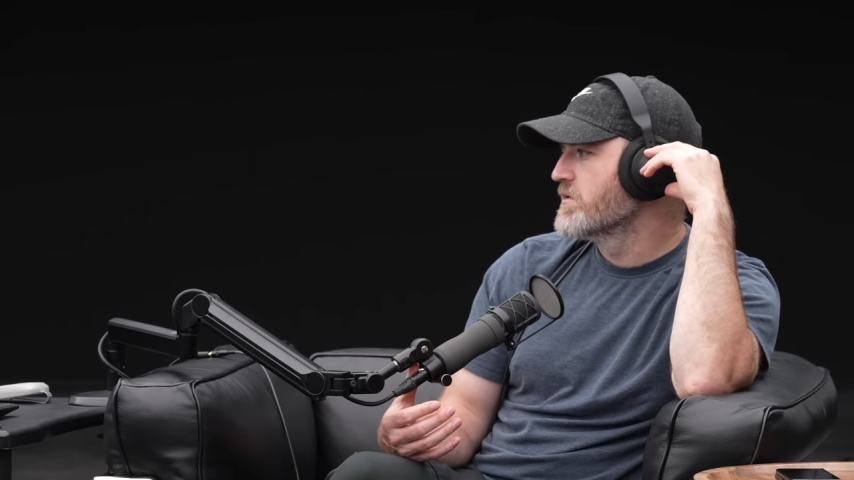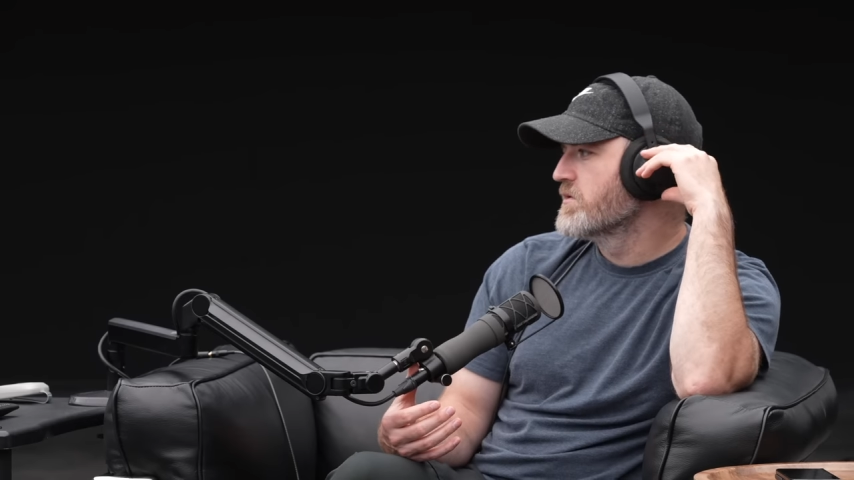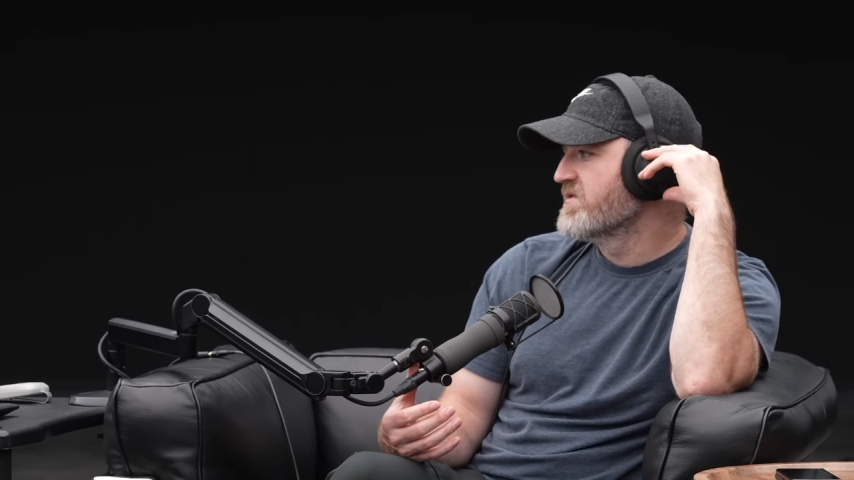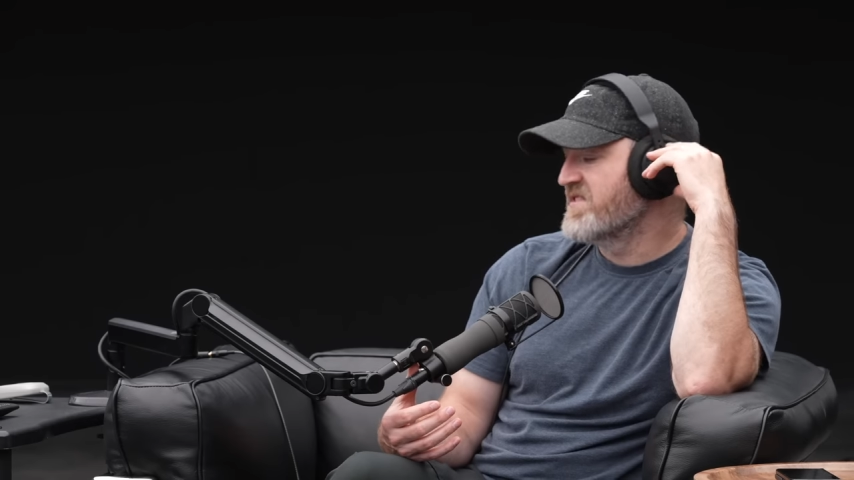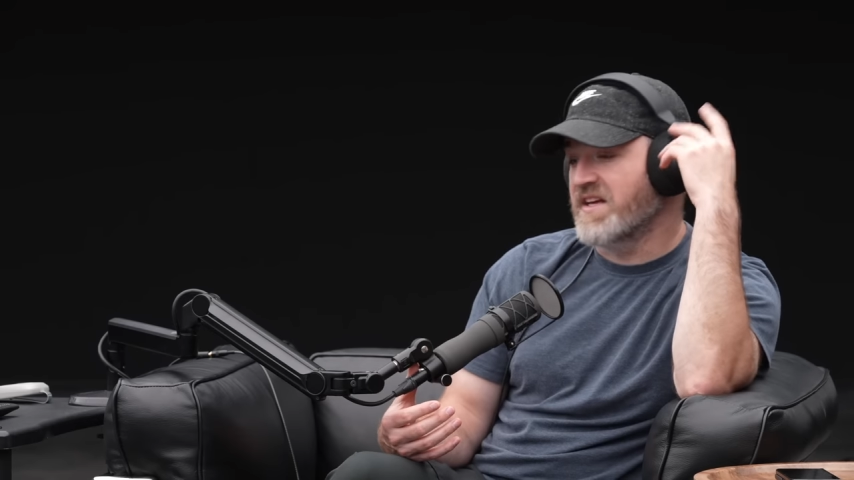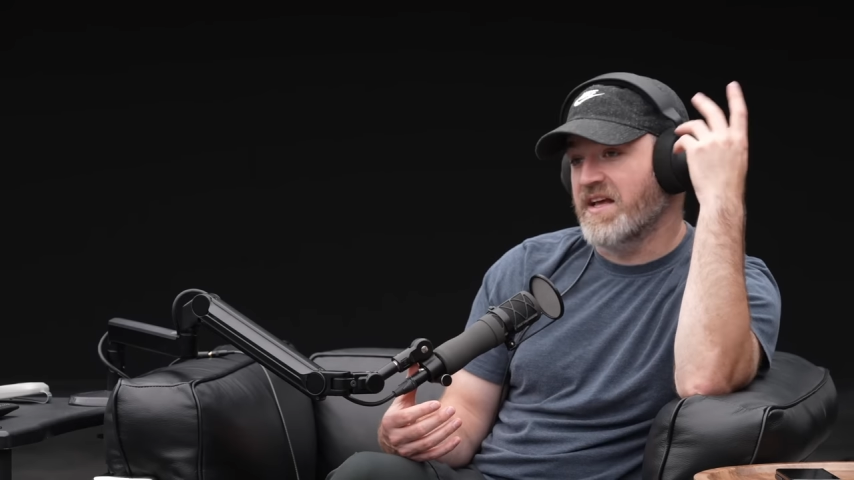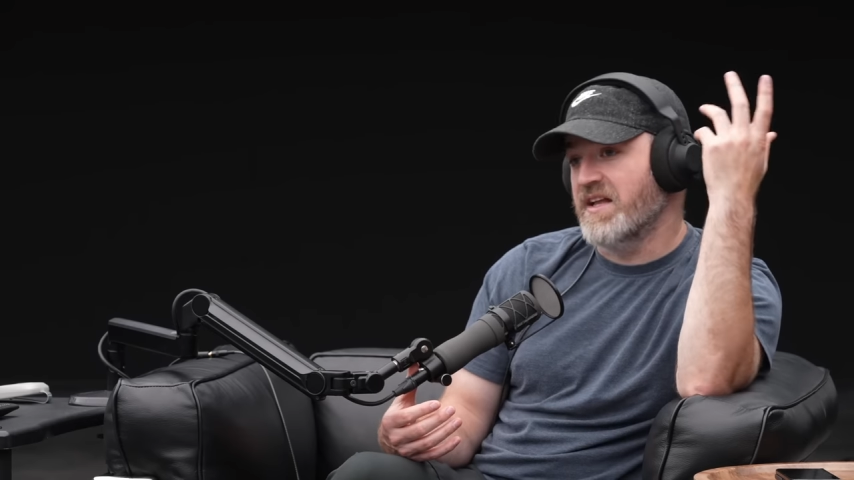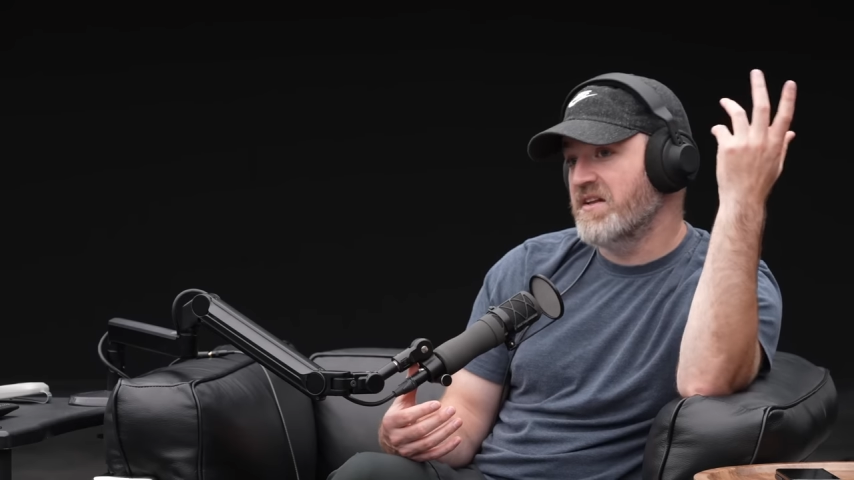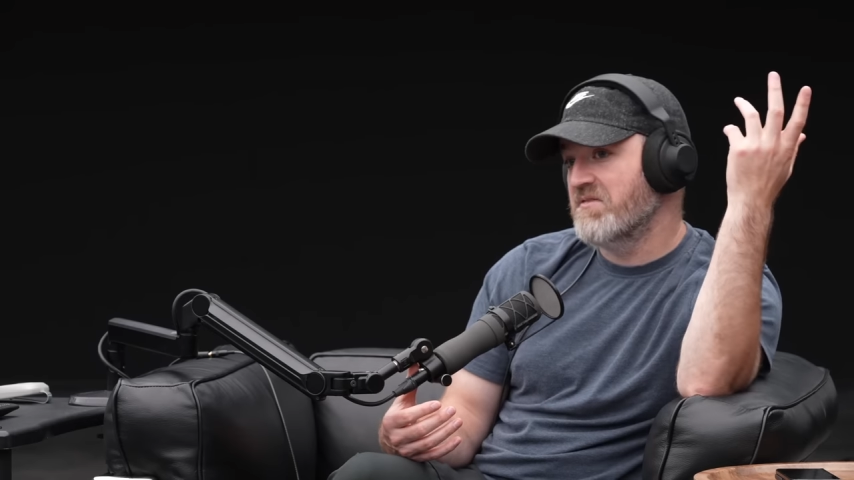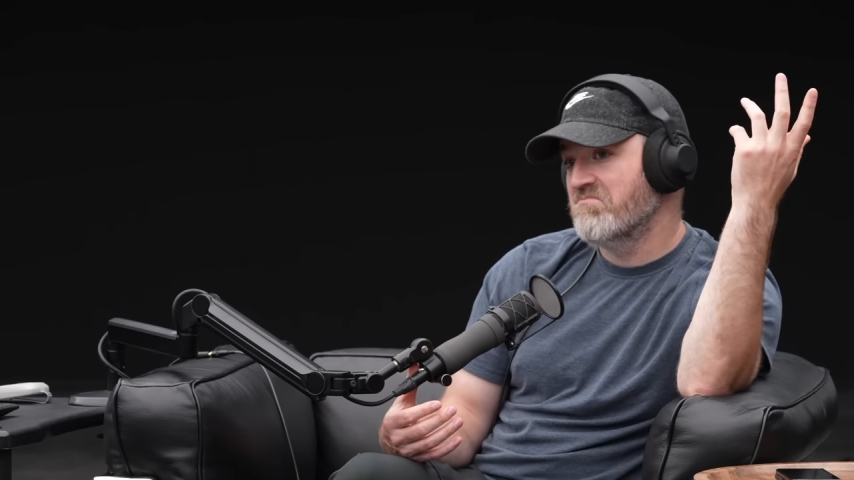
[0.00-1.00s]

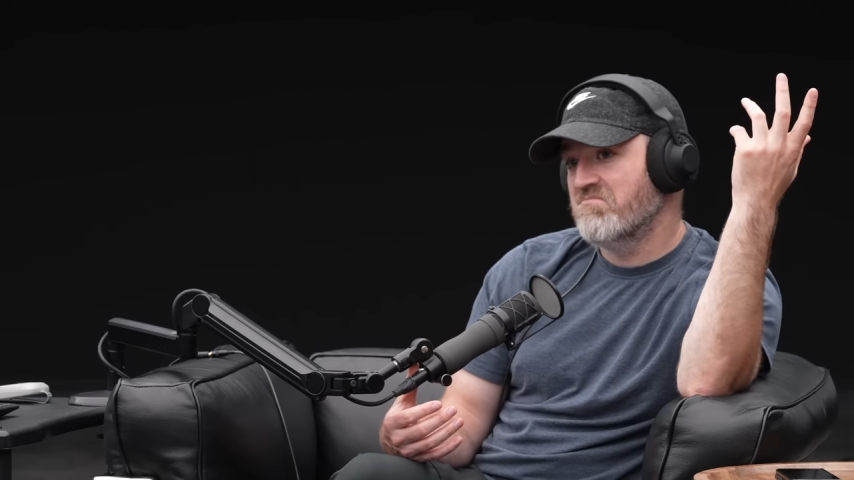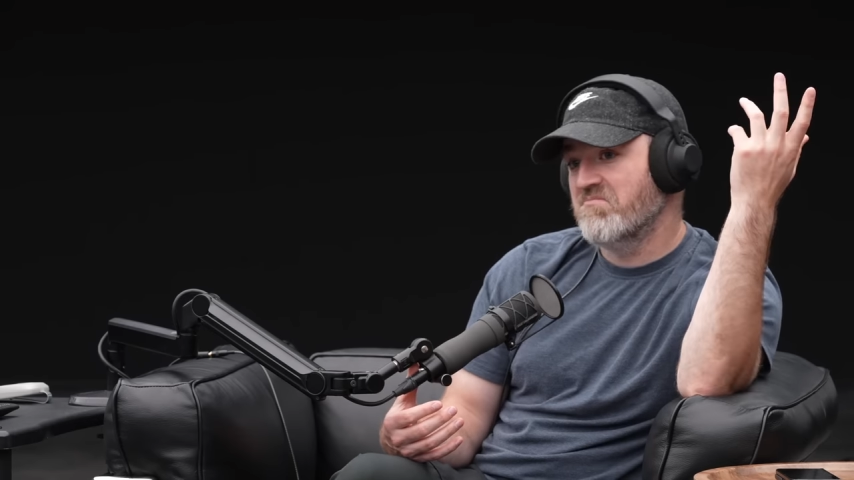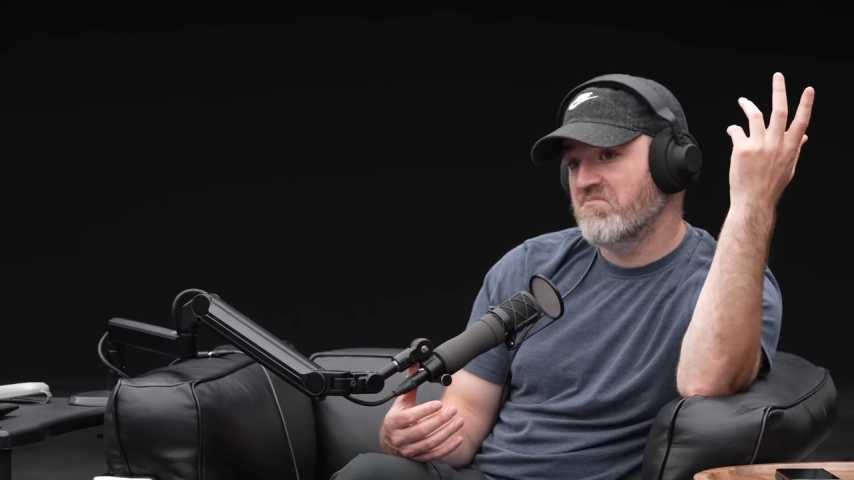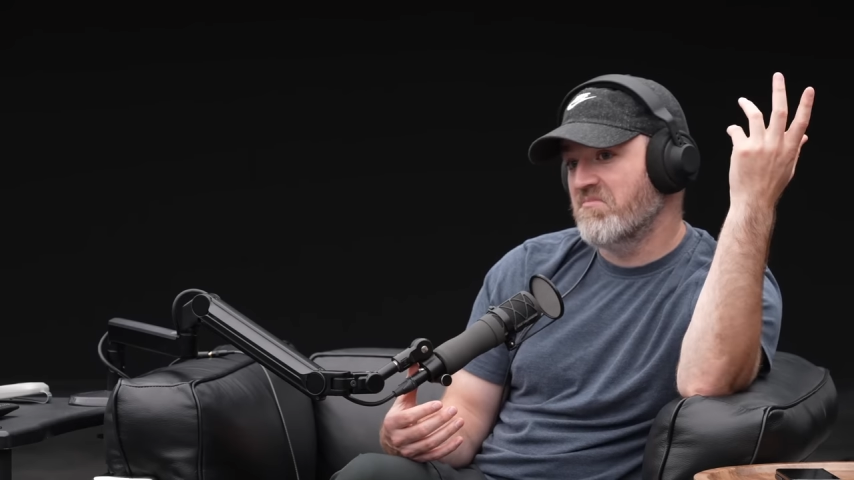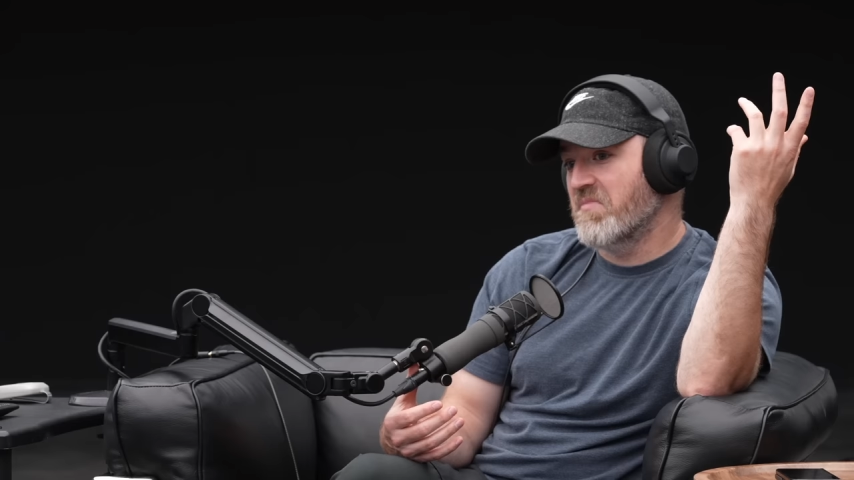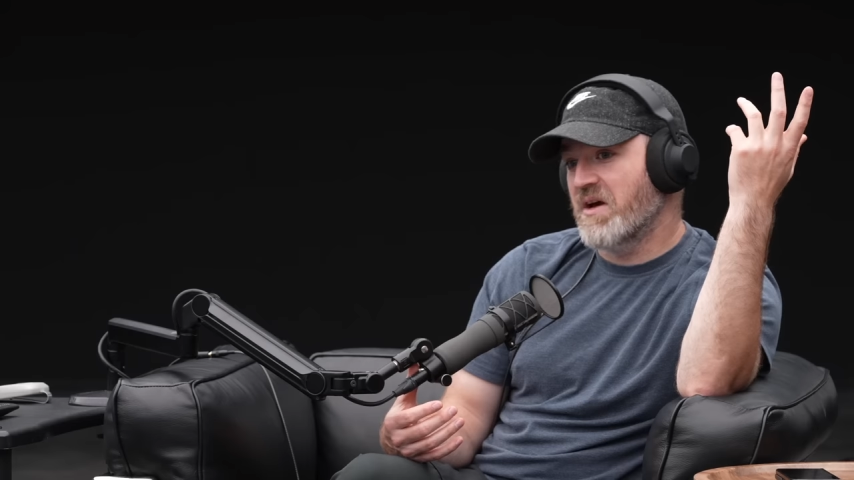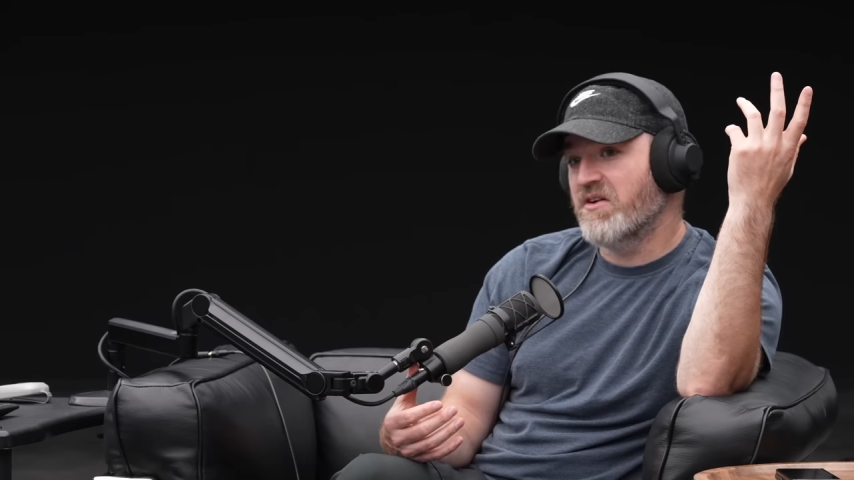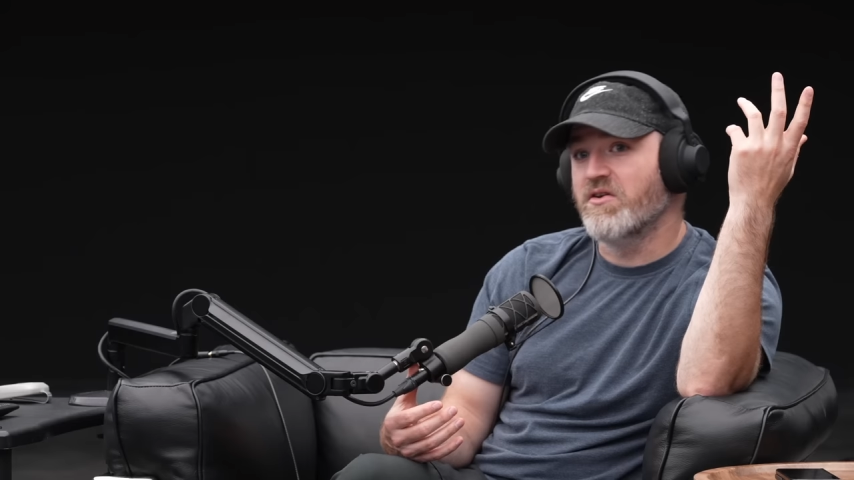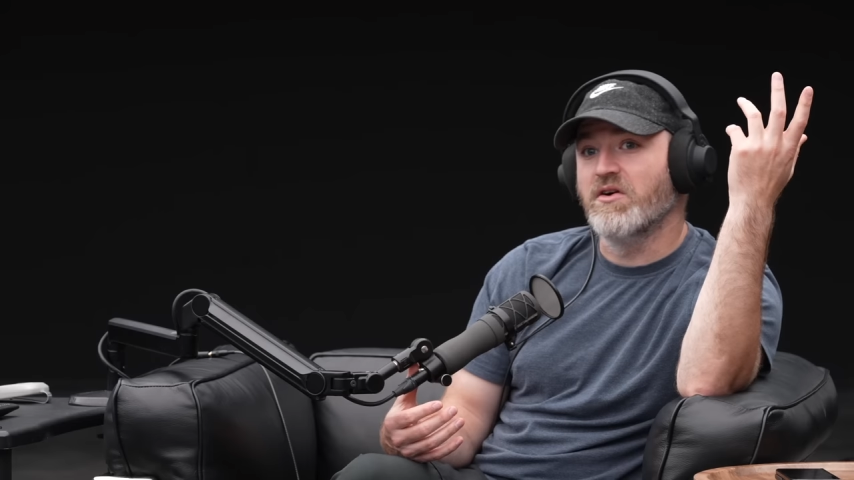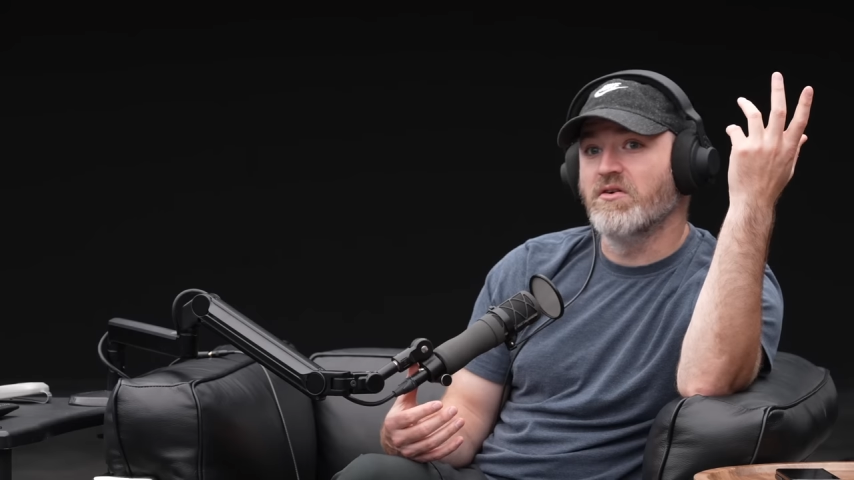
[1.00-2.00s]
10. I
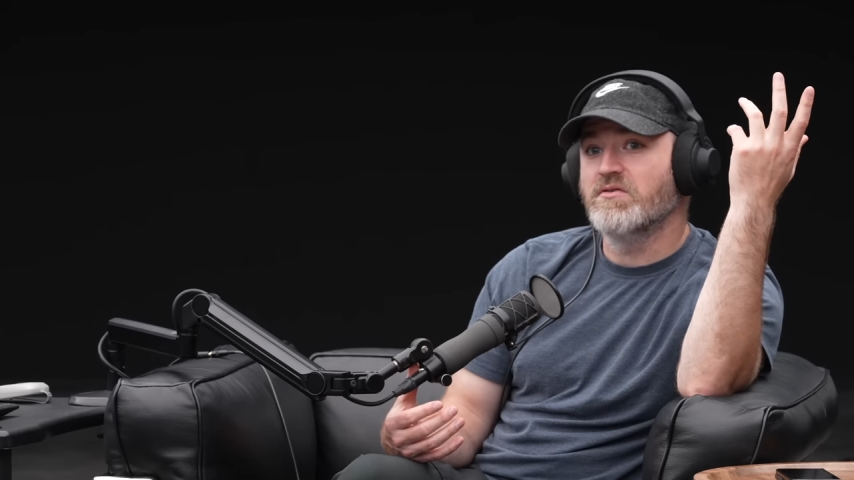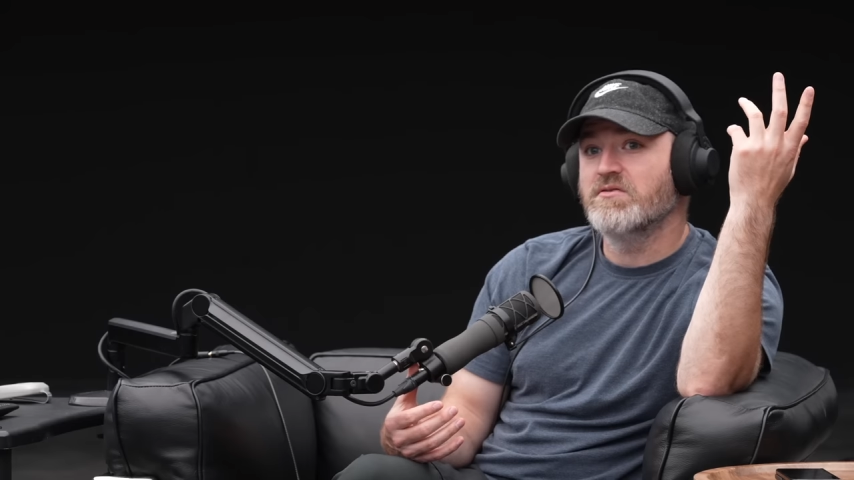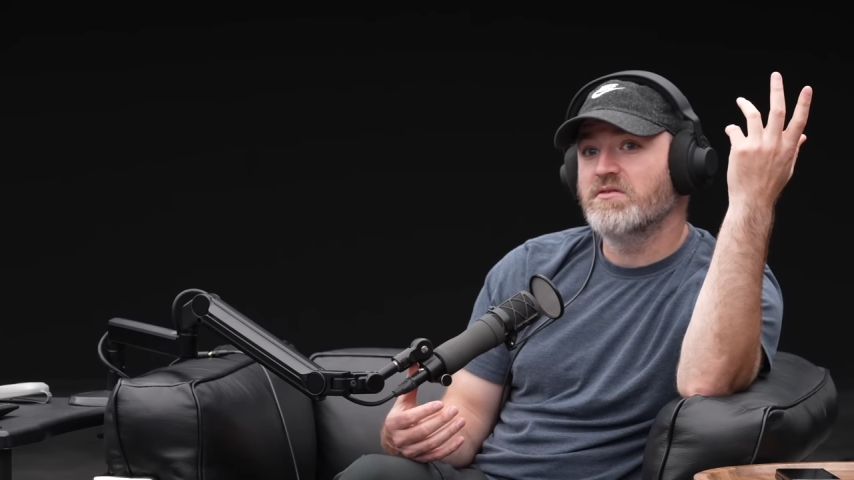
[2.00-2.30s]
don't know.